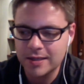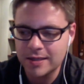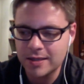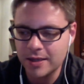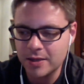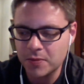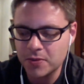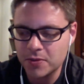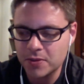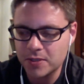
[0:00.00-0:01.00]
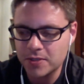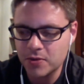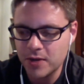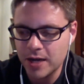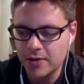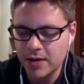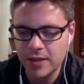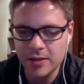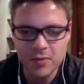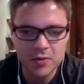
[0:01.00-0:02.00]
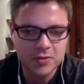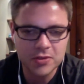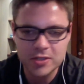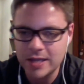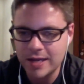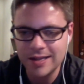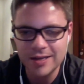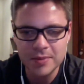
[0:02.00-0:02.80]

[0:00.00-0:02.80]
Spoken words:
the more traditional route, and they both just kind of end up